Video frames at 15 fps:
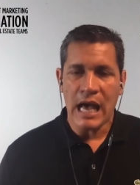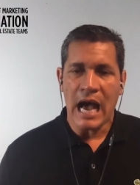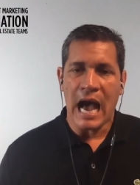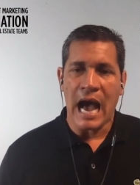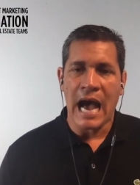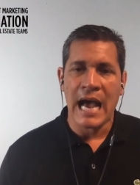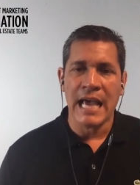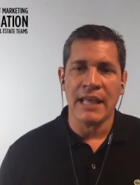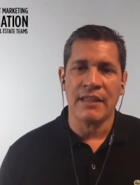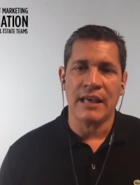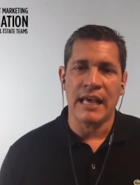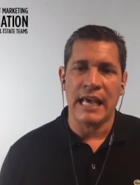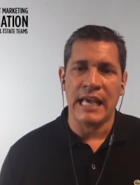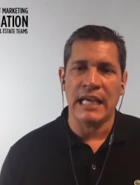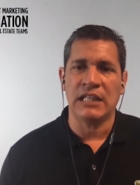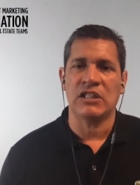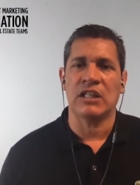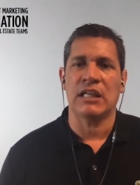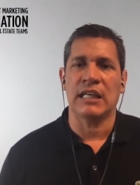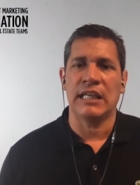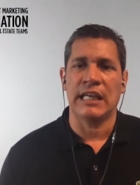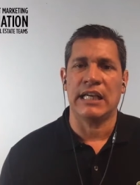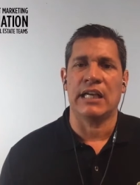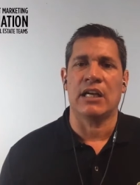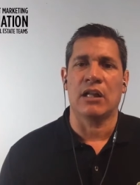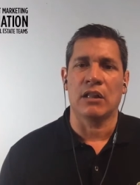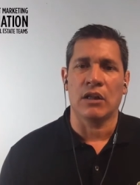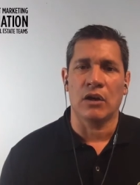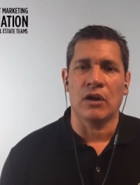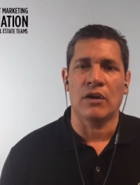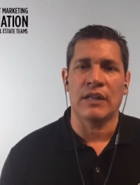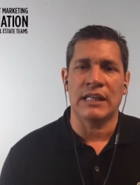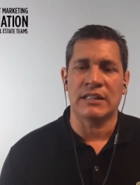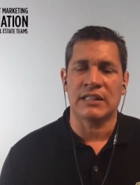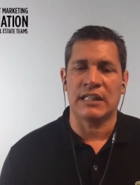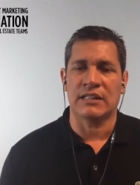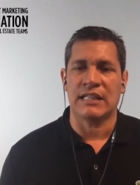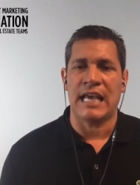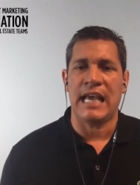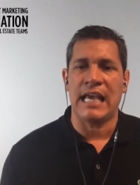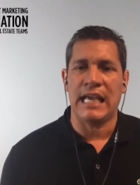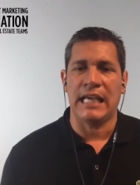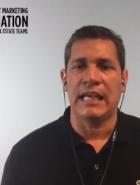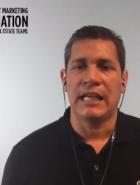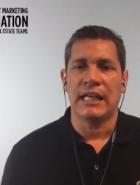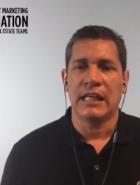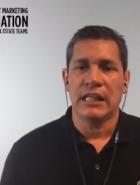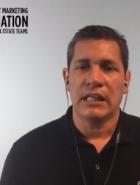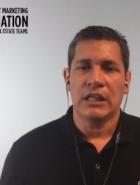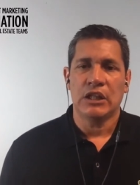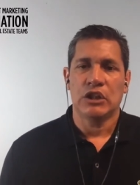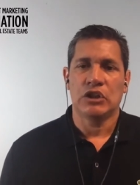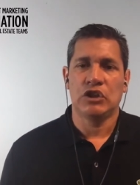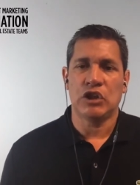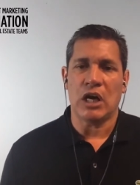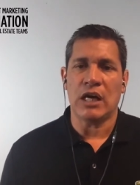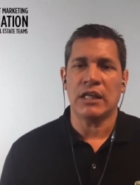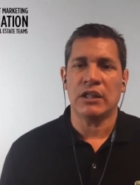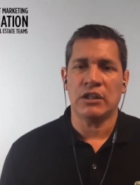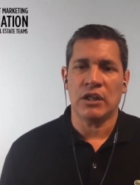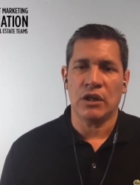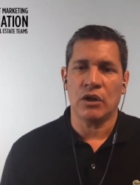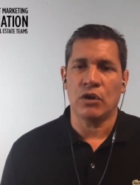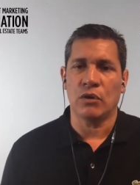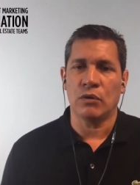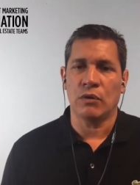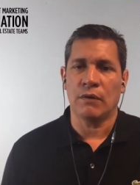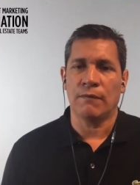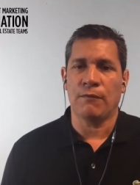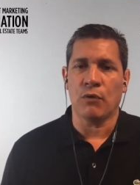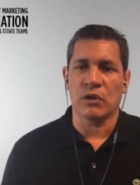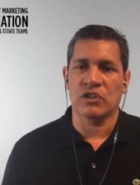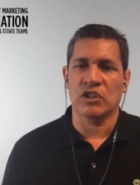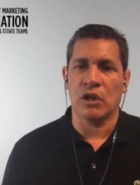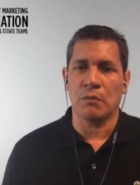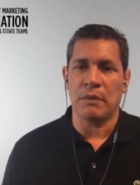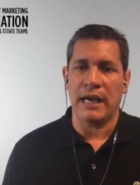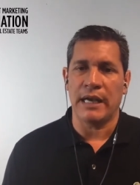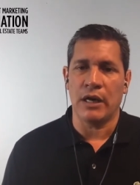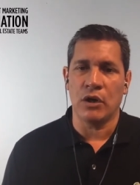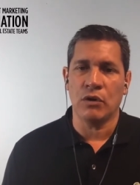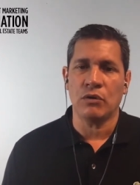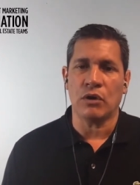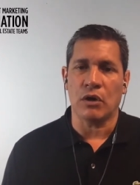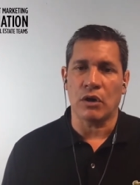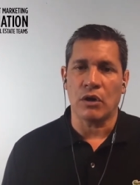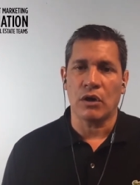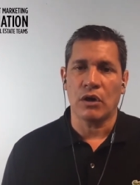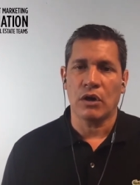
I, the agent, get an alert that says, hey, John Doe, for sale by owner,